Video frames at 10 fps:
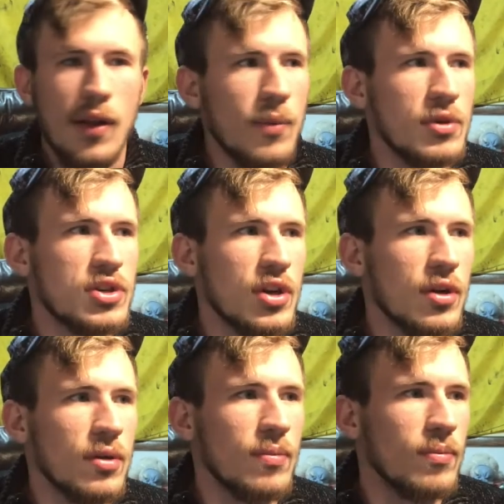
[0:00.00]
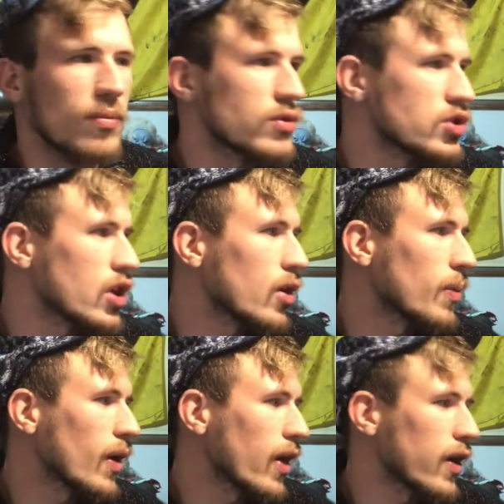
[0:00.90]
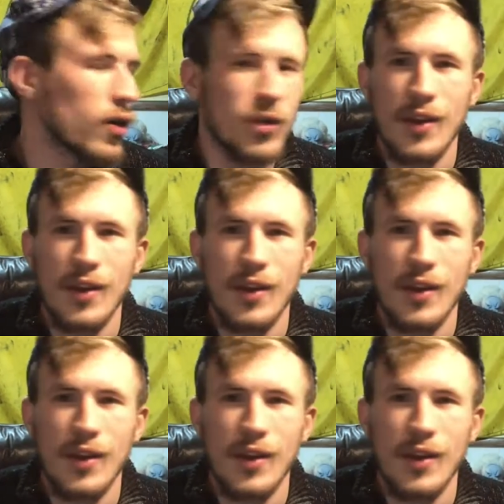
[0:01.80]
Let me share my Legos.